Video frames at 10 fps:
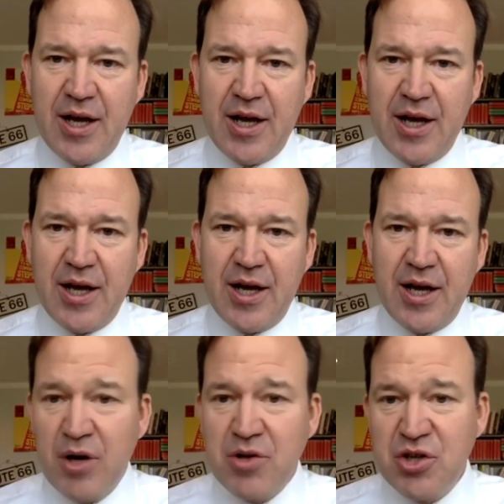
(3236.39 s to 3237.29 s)
to
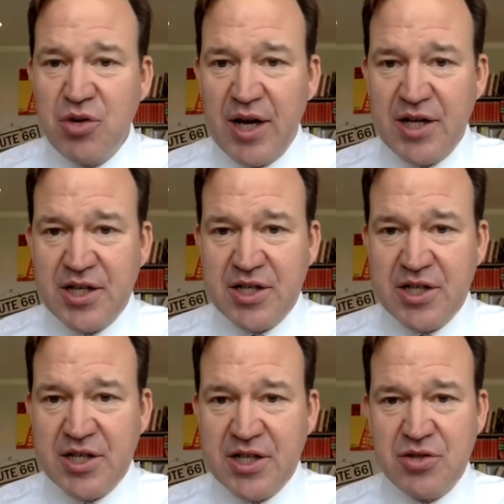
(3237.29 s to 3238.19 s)
promote new
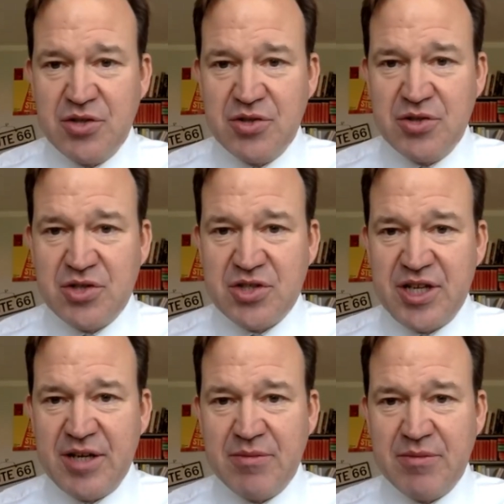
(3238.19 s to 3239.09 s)
ideas and new
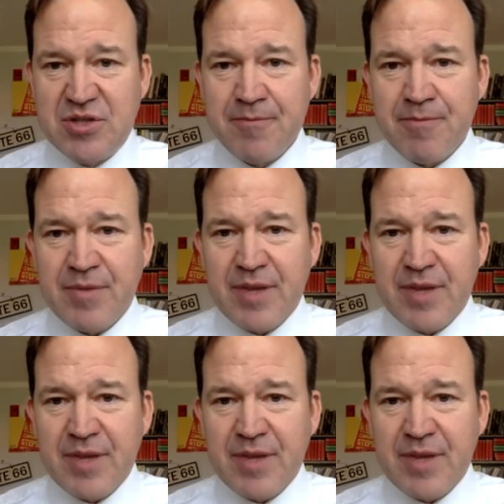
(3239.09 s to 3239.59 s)
schemes